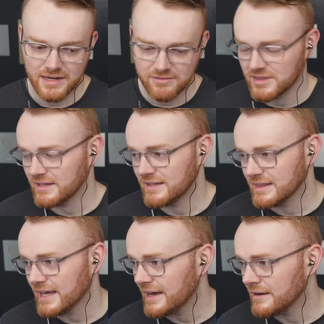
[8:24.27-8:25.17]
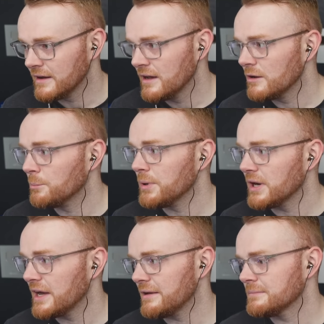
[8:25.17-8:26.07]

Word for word: and everything like that. But